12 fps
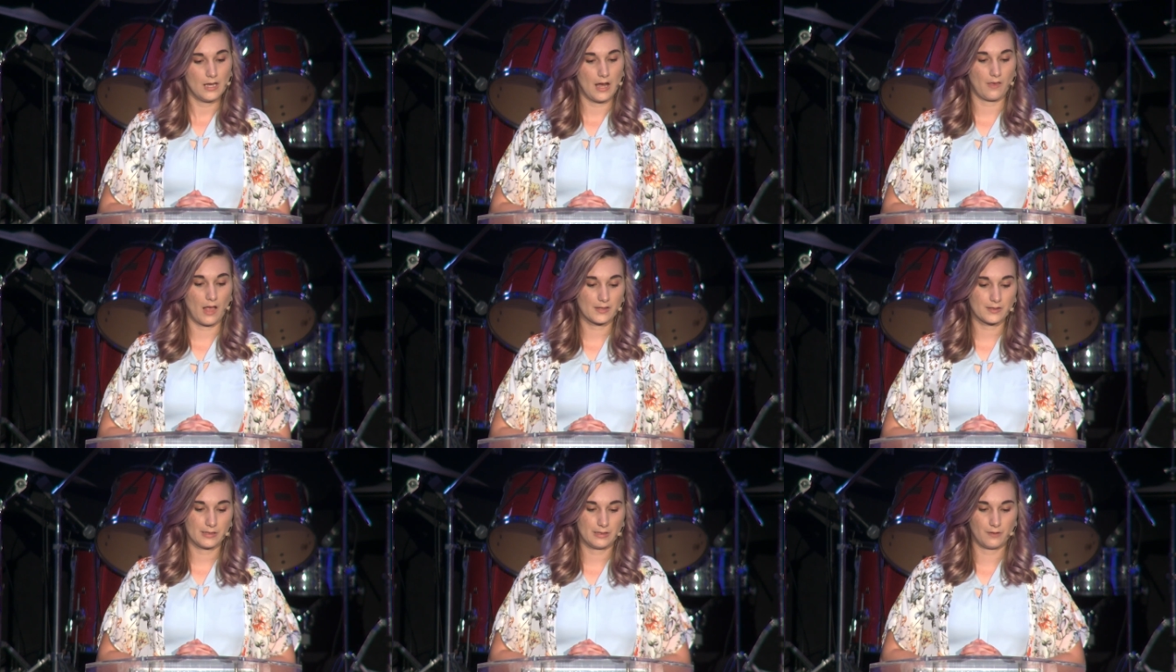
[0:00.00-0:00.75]
And
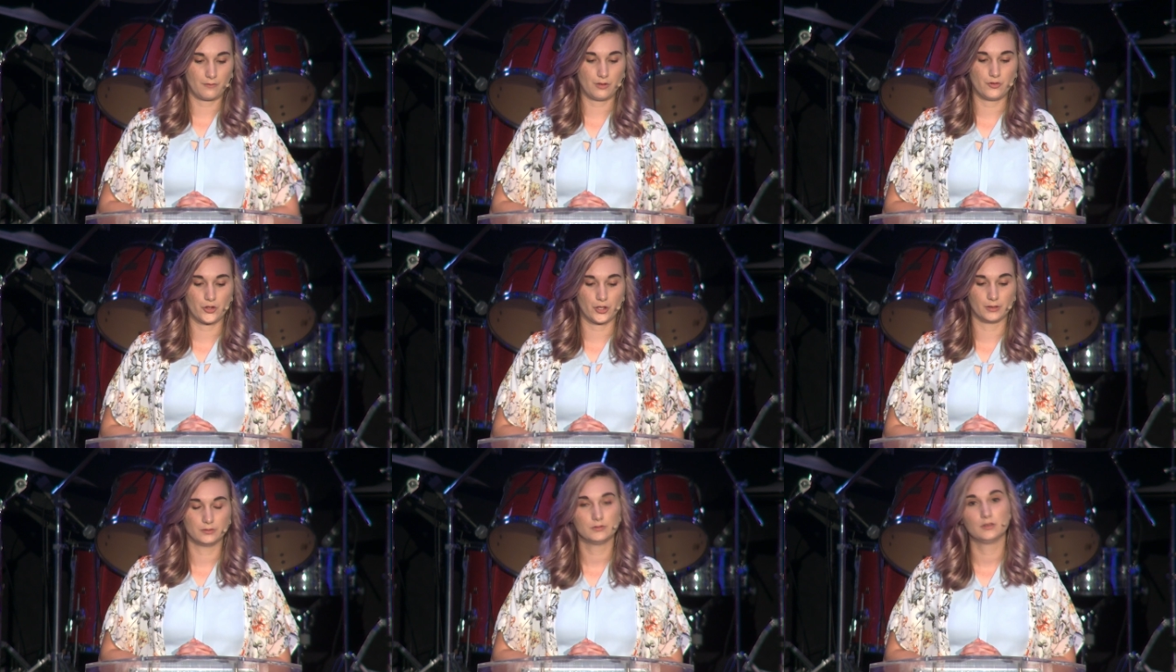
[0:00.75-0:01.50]
lastly, in the
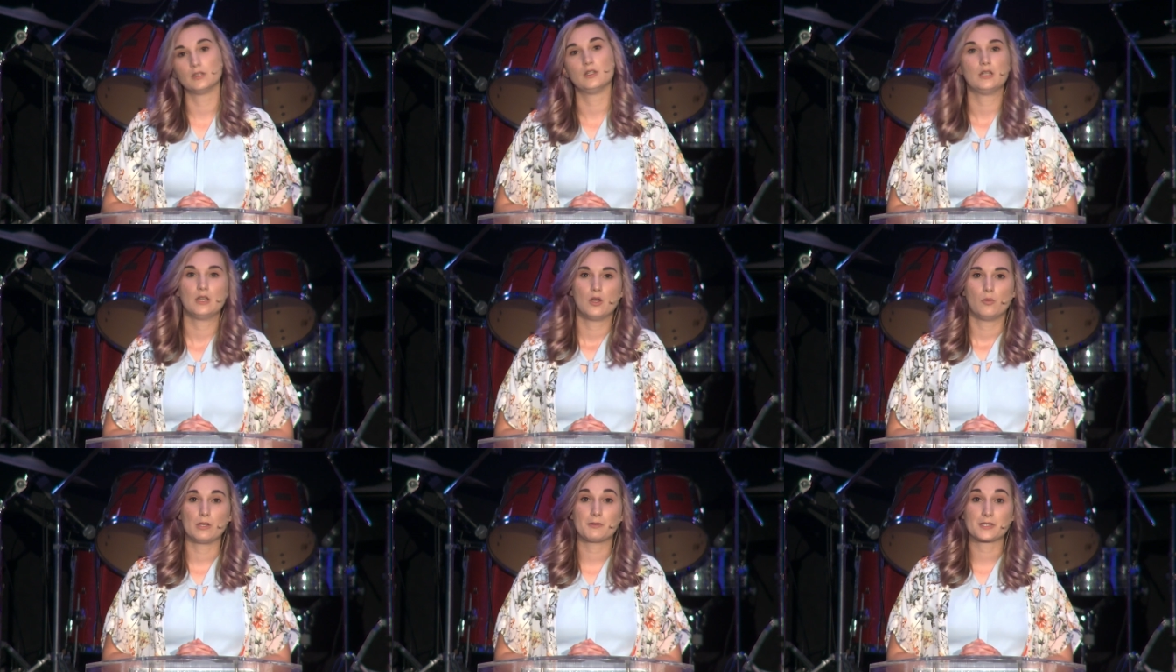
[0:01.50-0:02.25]
future,
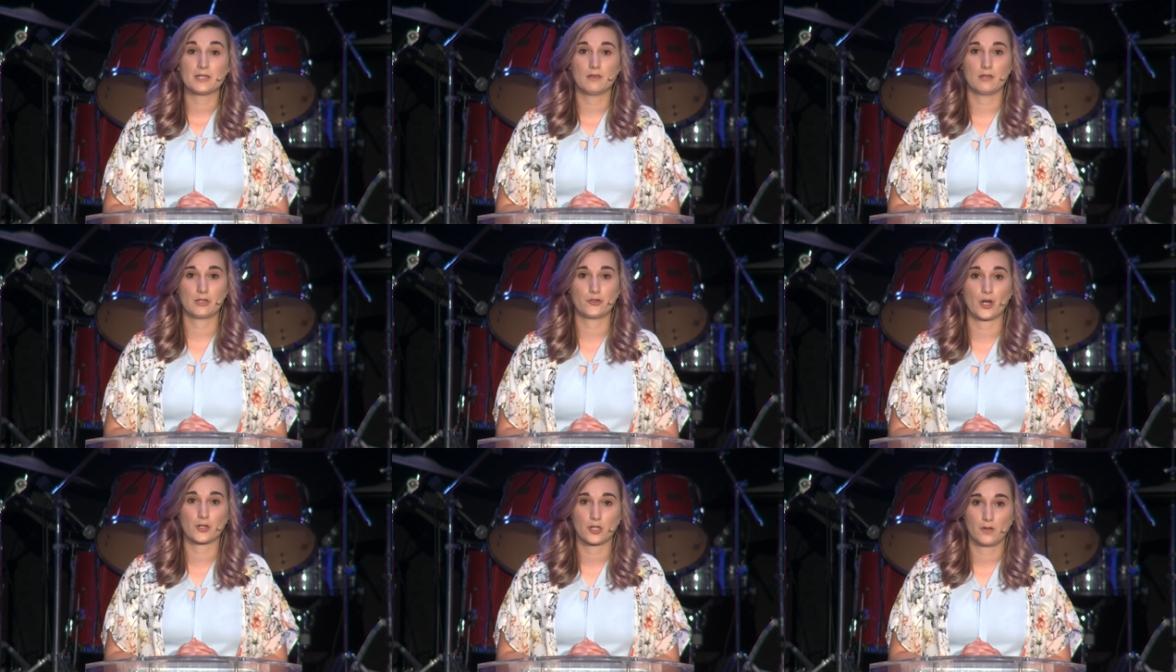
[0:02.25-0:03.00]
we will see the
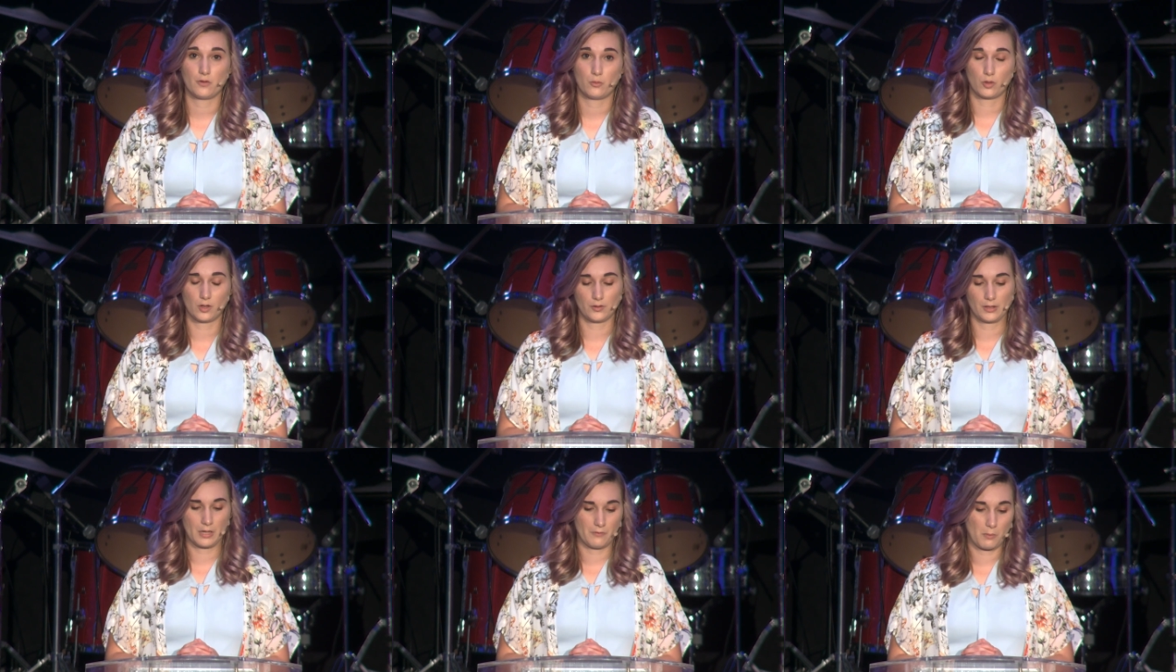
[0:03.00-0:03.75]
destruction of the
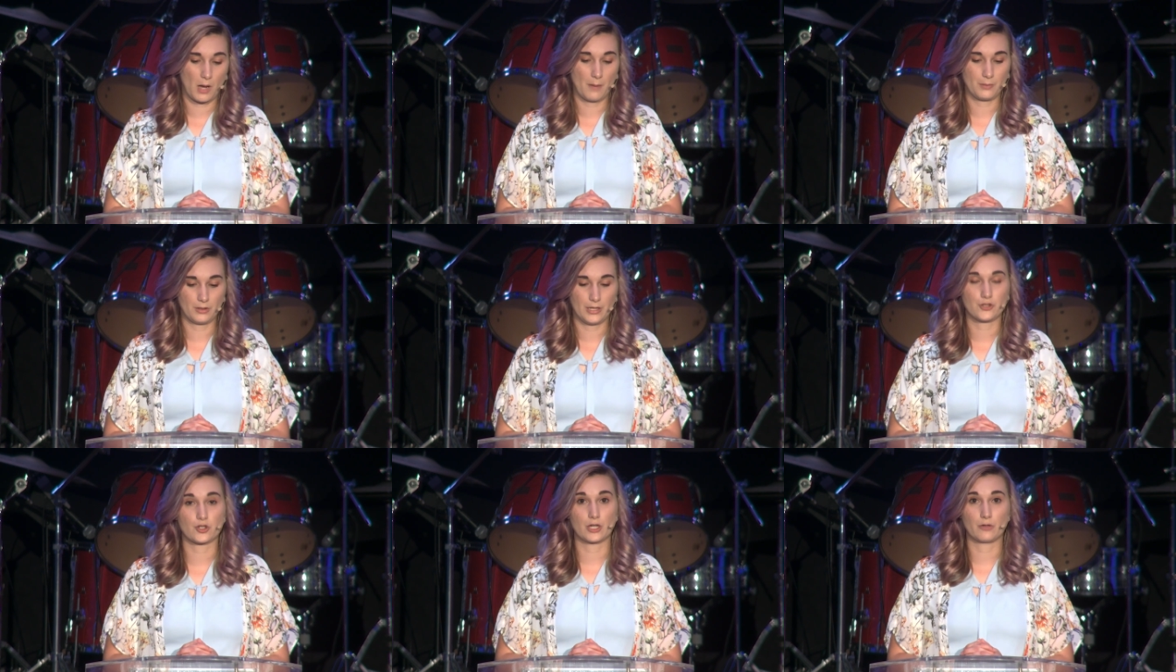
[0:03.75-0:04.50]
world and of a
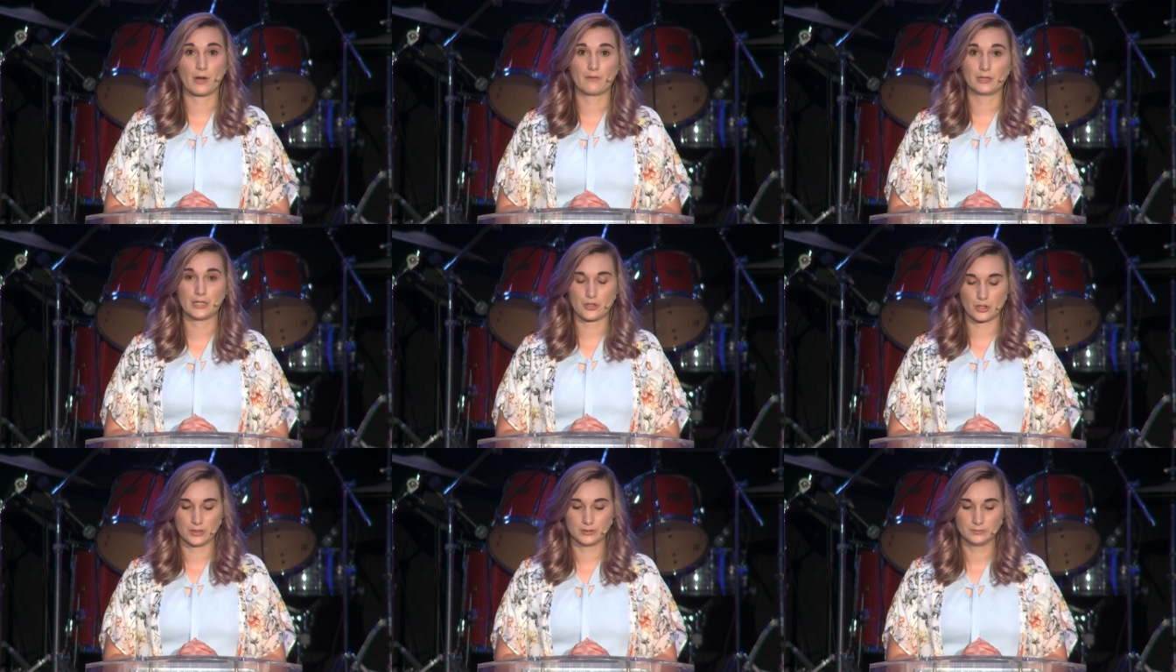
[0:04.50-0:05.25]
population in
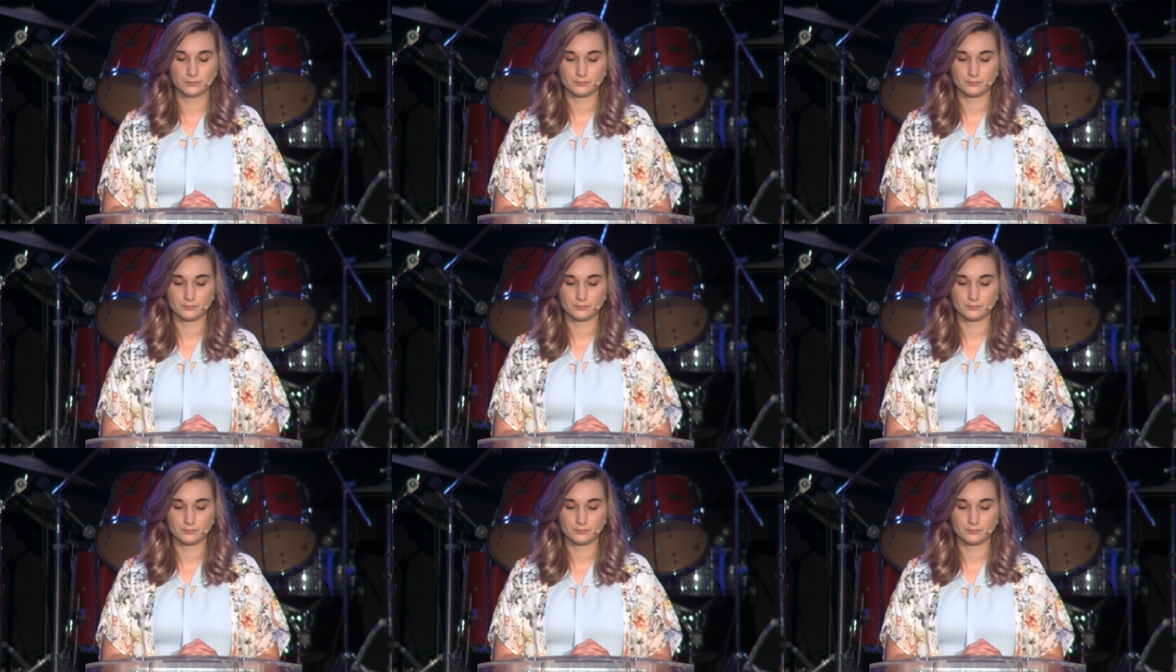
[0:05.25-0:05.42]
Revelation.